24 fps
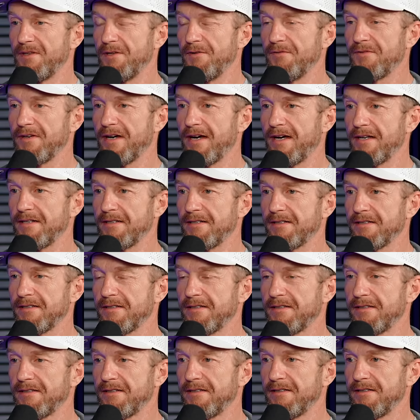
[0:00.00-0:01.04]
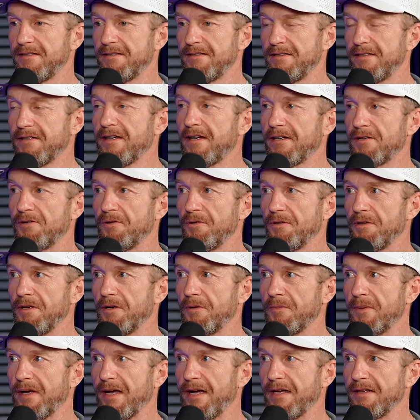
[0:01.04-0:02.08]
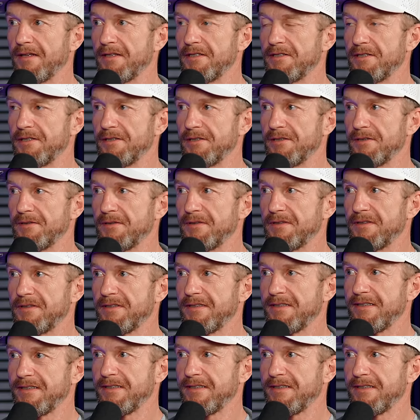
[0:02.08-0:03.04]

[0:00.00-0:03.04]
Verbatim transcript: You've got you got a cool little bag that you use.